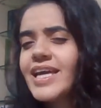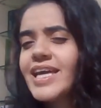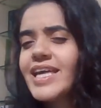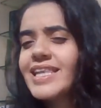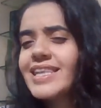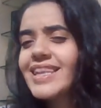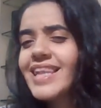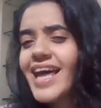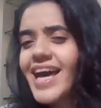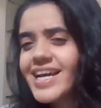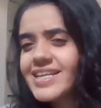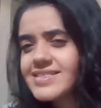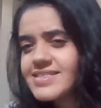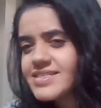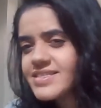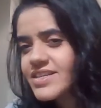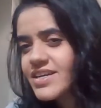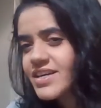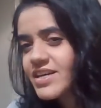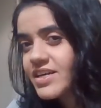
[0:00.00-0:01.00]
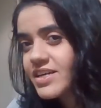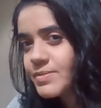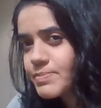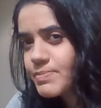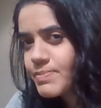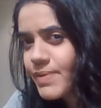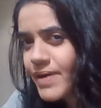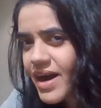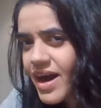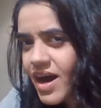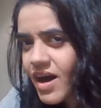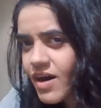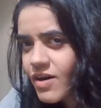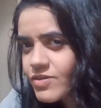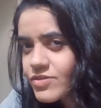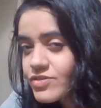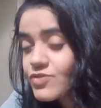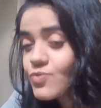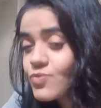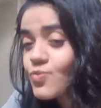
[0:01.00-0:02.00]
And let's talk
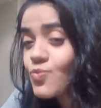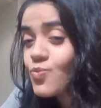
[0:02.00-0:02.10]
about